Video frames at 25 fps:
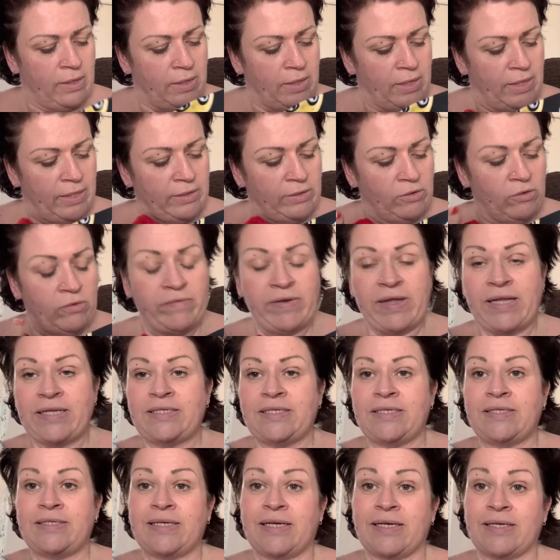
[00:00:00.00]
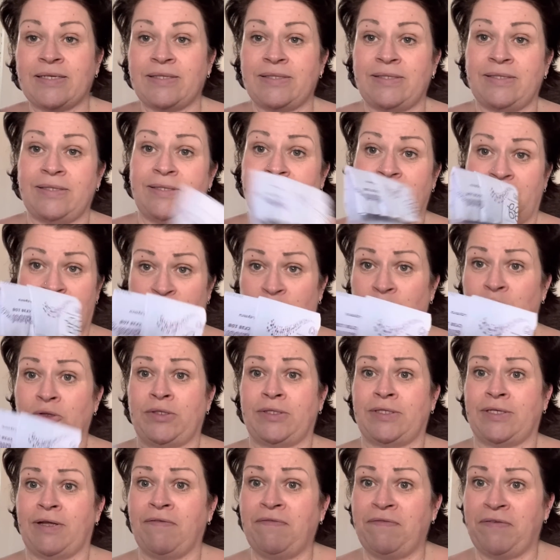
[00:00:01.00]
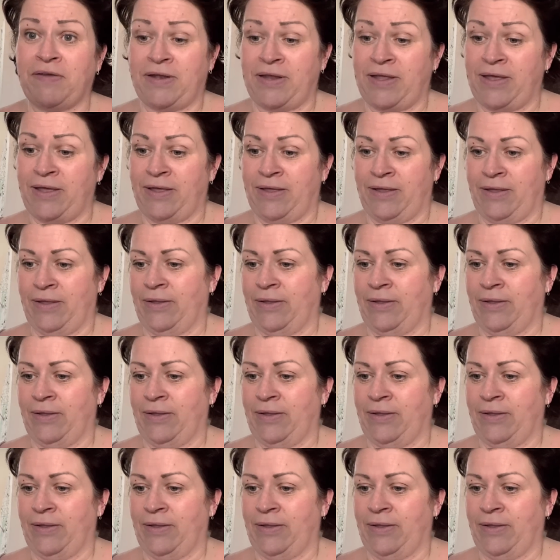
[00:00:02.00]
And already Dexter's put stuff in it.